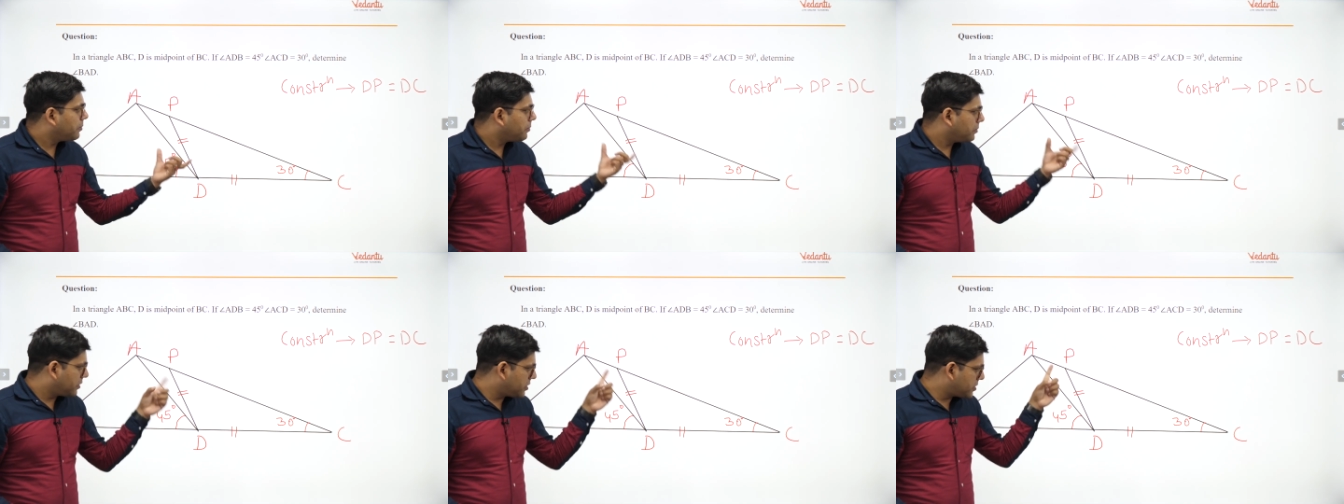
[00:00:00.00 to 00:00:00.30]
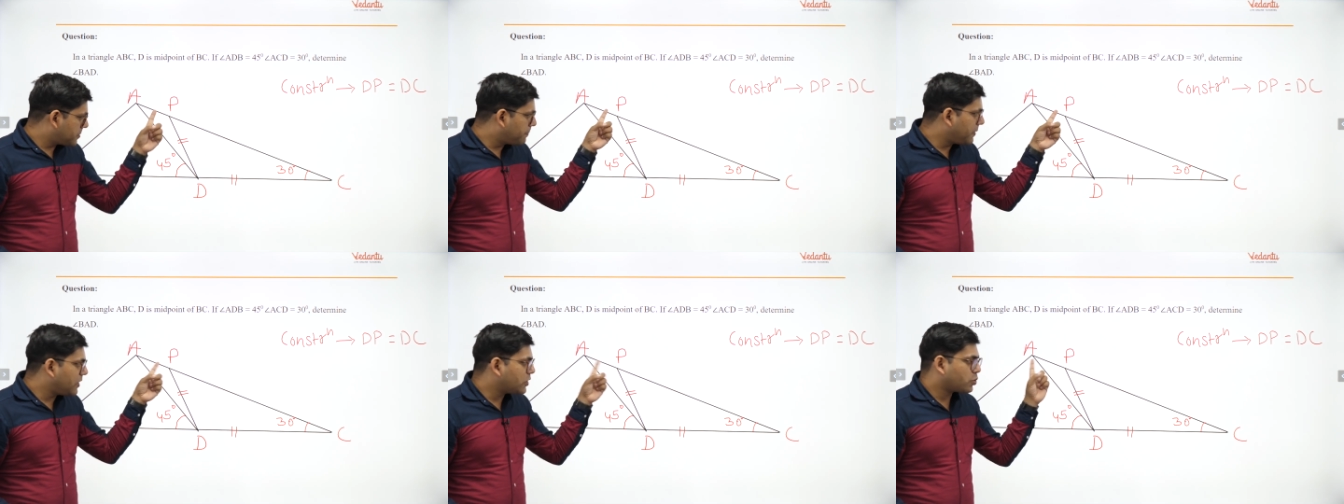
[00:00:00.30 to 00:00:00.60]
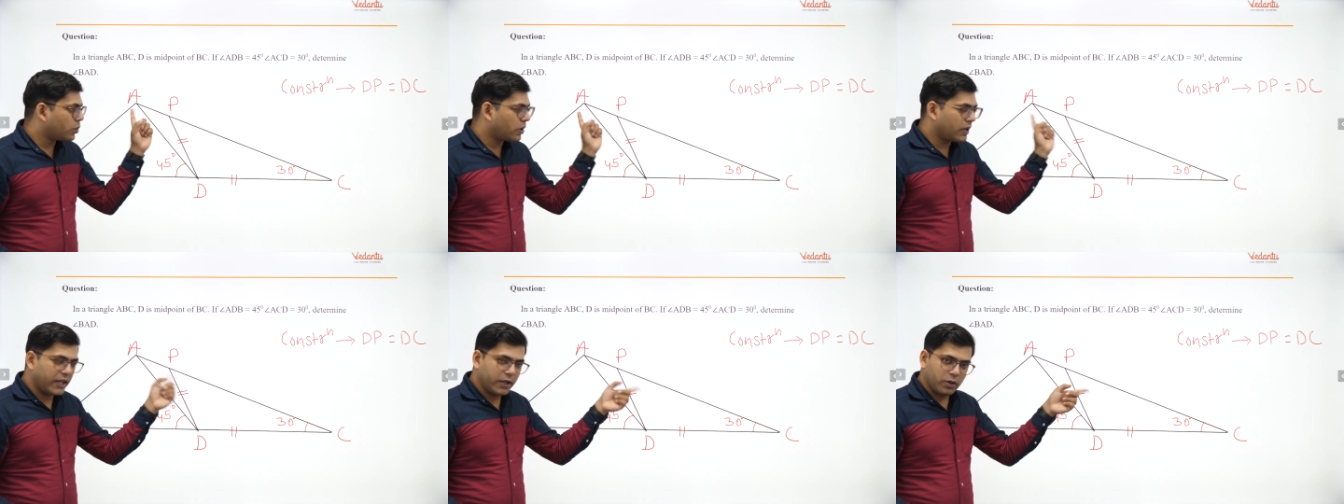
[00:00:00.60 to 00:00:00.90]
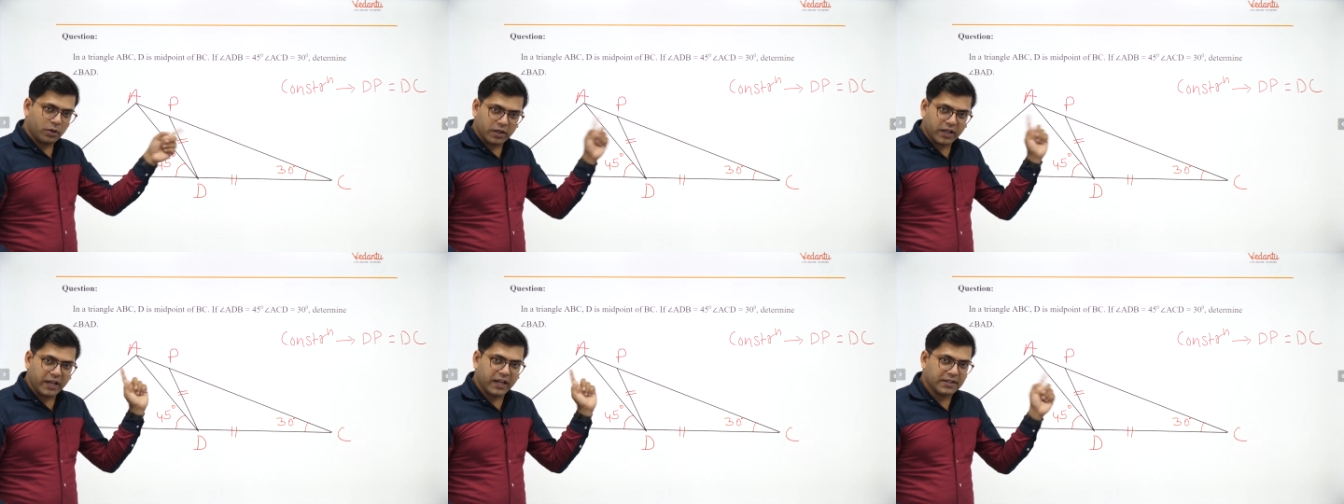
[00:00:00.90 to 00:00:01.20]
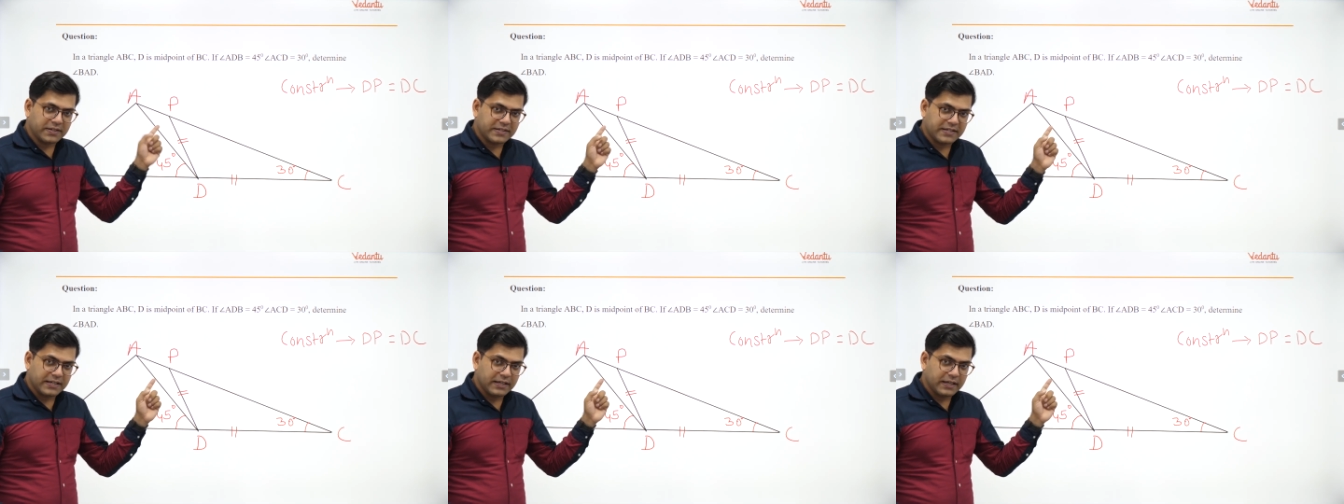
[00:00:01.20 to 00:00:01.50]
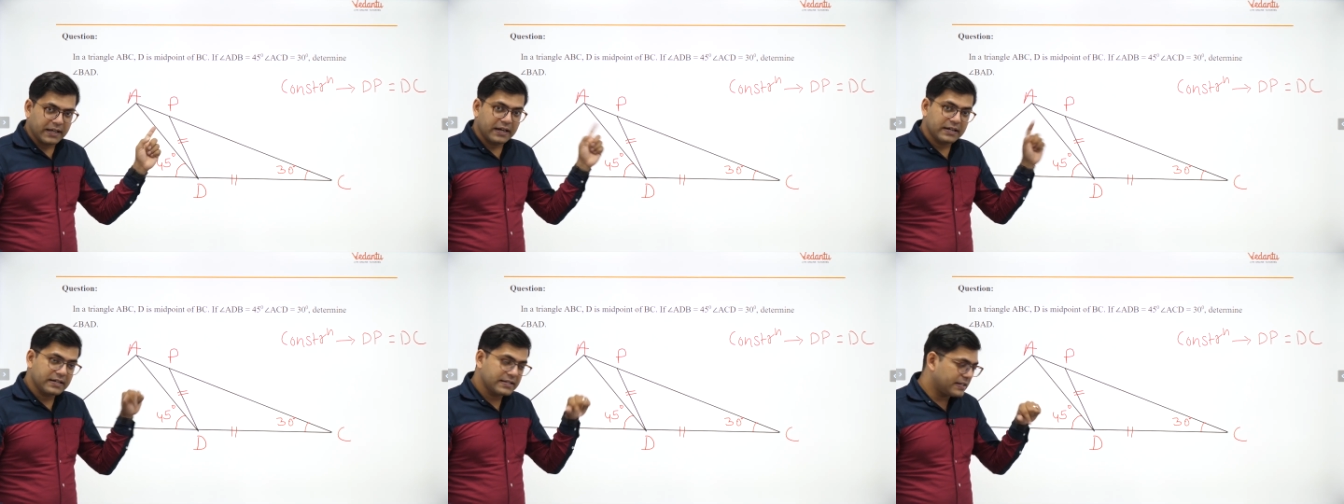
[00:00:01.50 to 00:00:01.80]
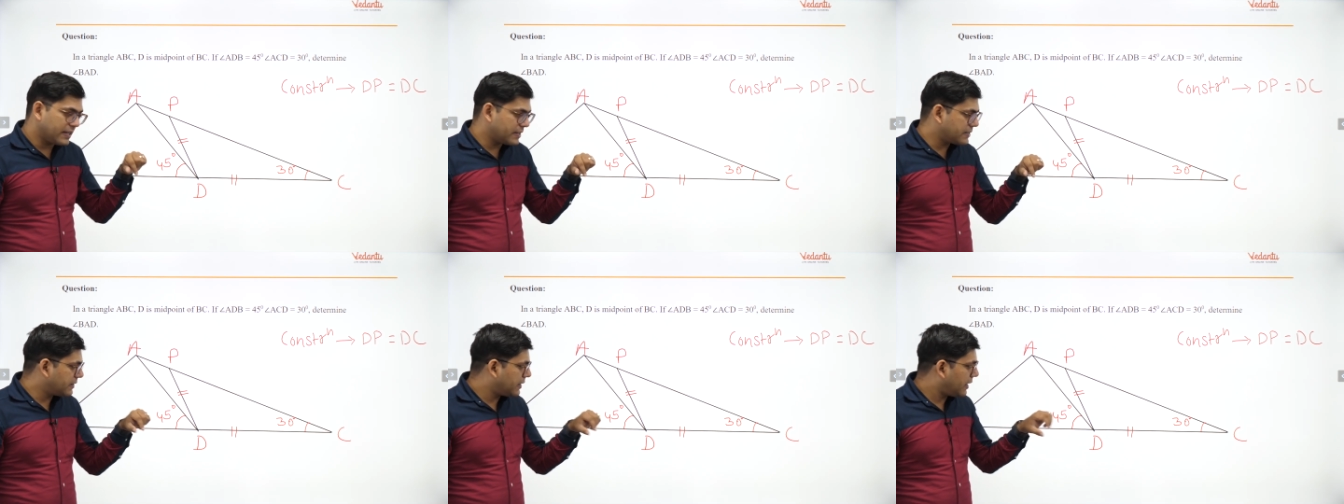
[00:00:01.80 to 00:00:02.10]
this P should lie on AC and
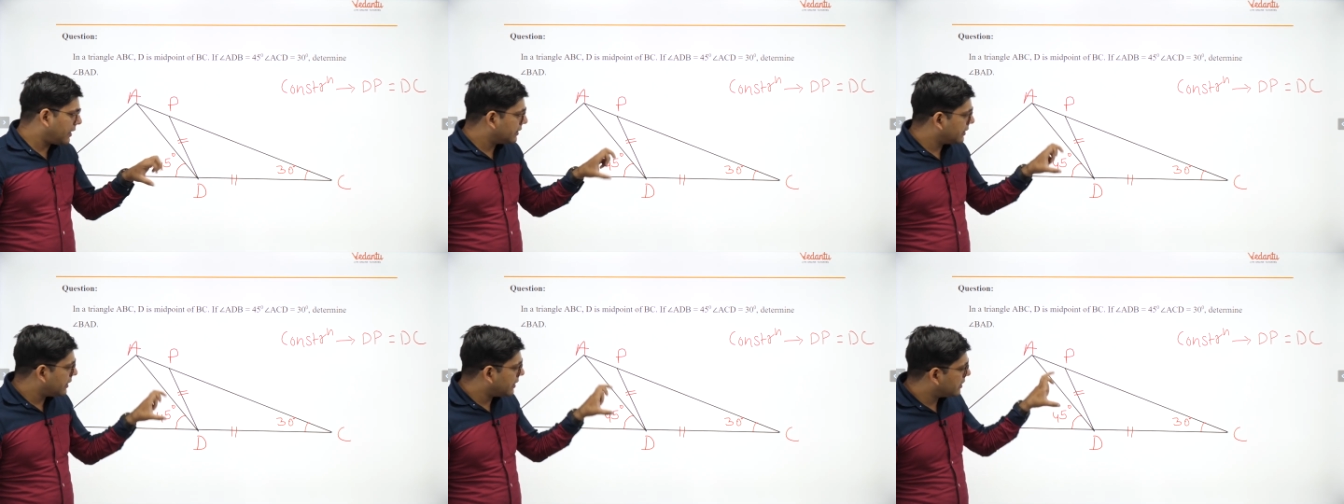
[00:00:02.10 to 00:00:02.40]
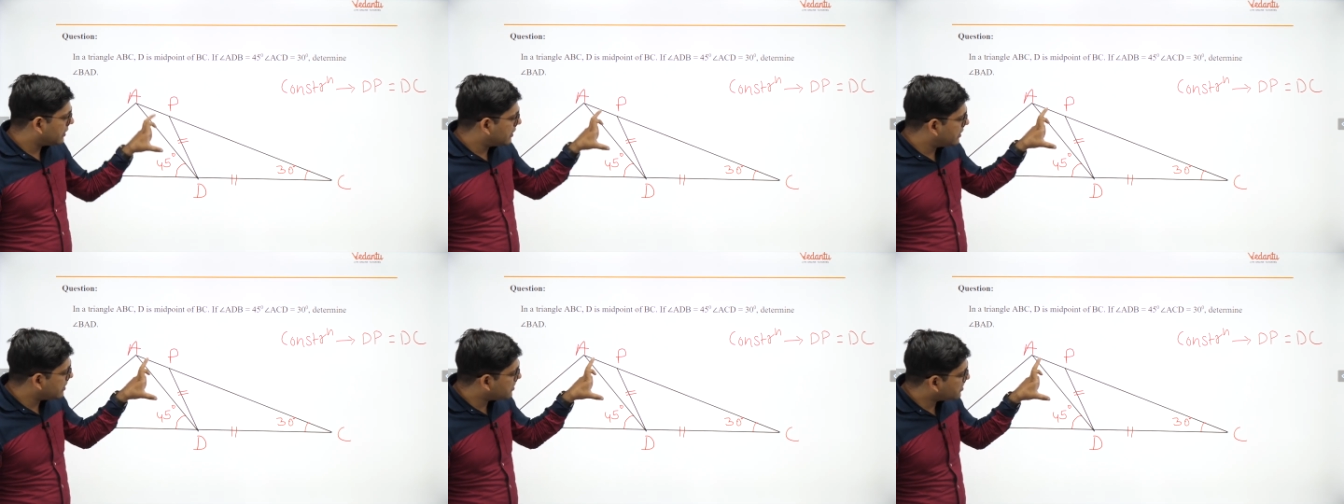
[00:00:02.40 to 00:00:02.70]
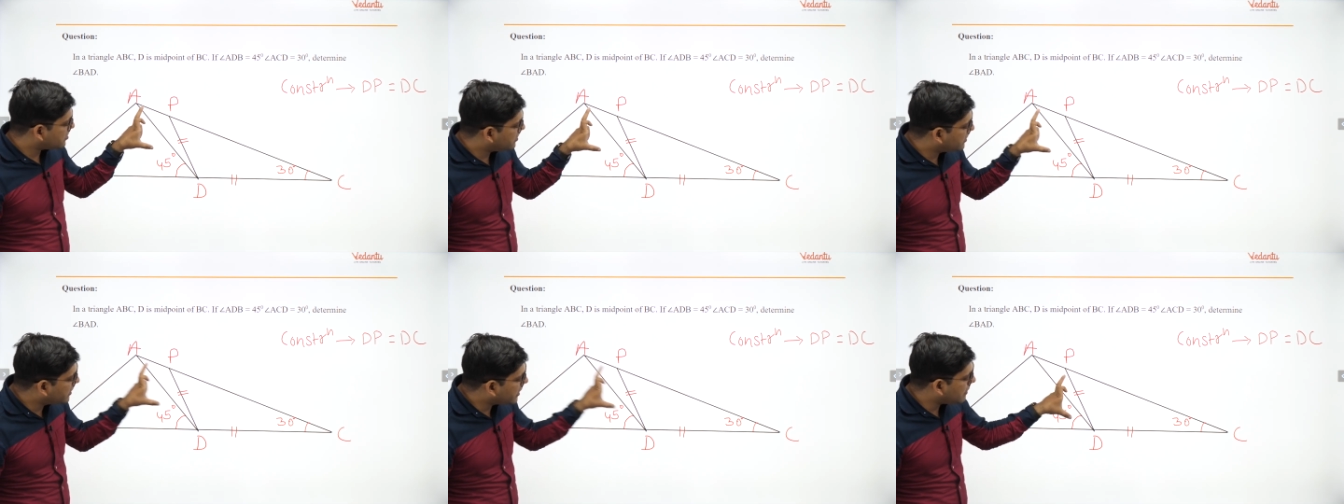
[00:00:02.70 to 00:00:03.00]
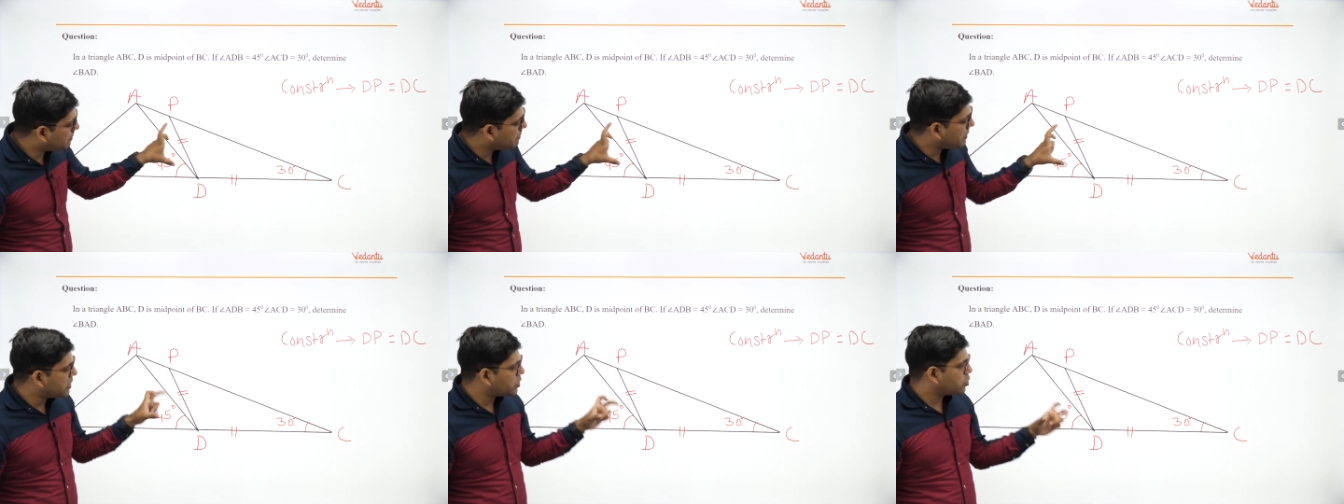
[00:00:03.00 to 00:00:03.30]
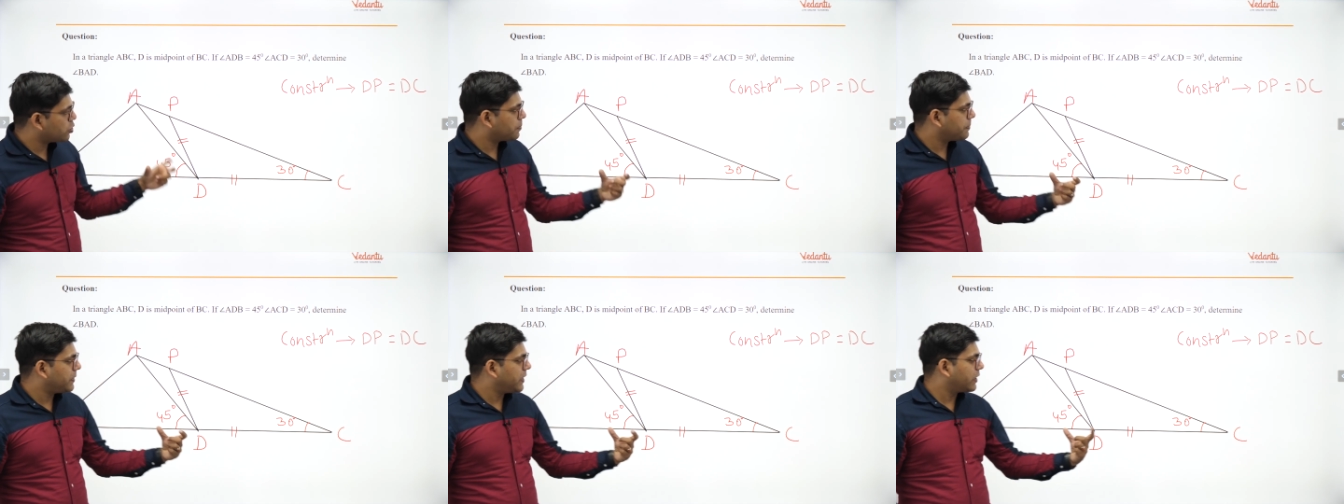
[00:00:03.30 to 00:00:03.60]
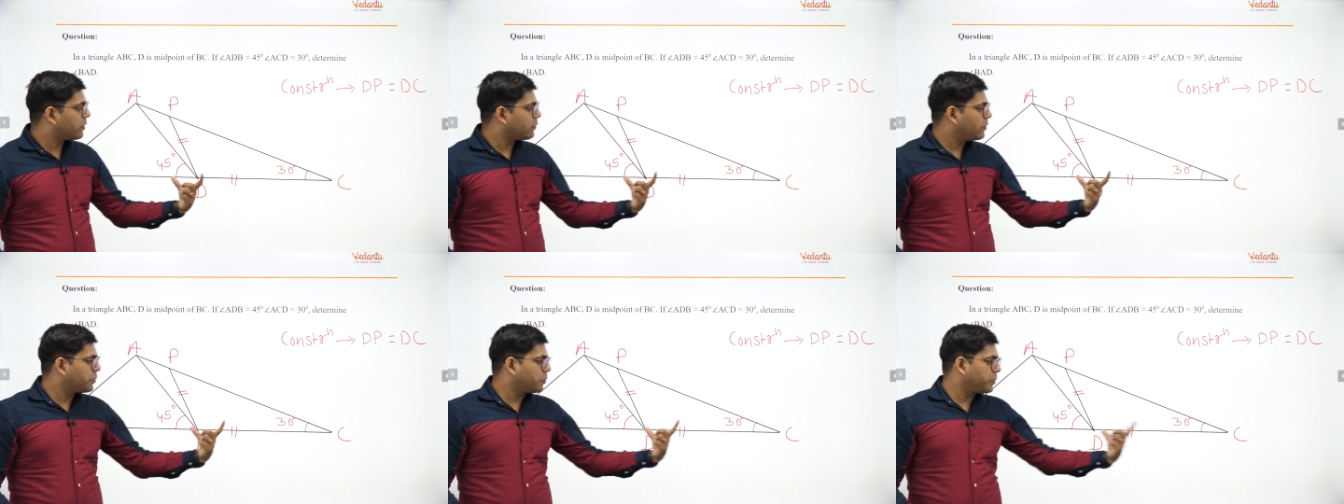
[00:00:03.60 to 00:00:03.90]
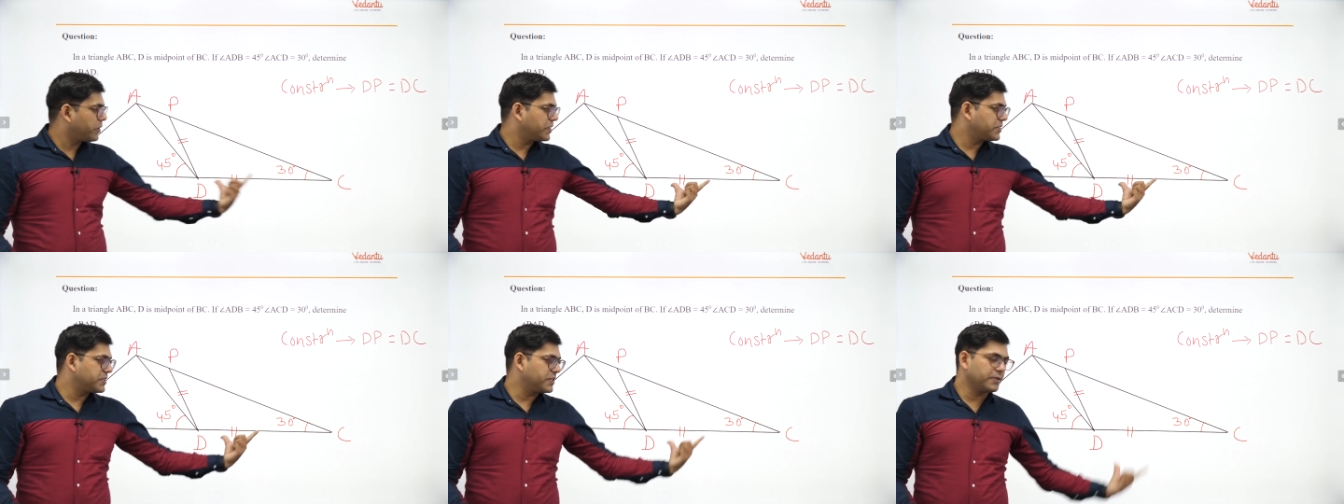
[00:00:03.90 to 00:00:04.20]
such that that this DP should be equal to
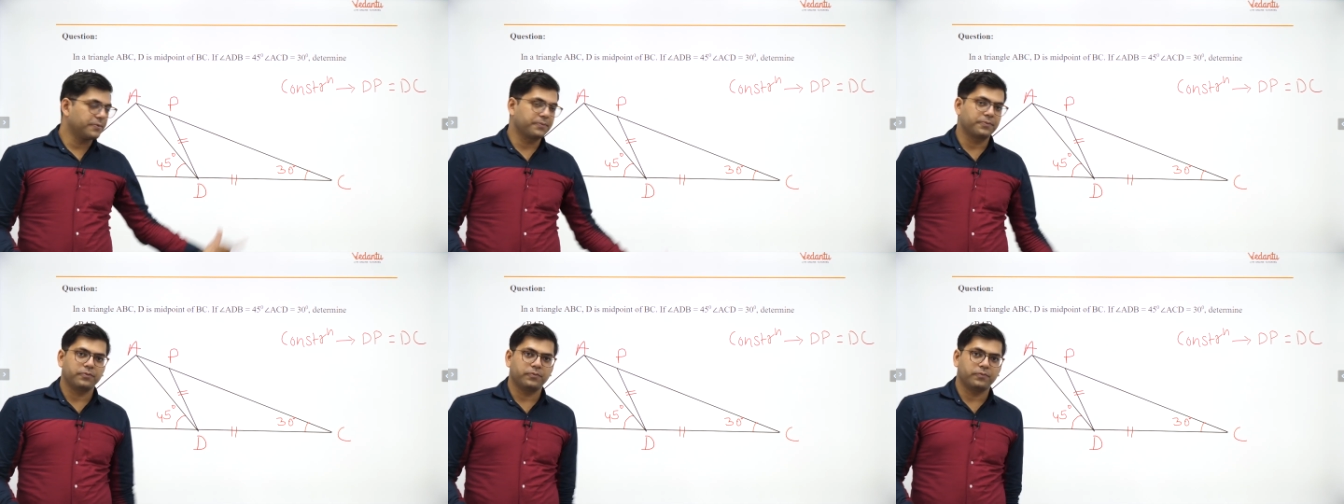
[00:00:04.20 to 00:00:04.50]
DC.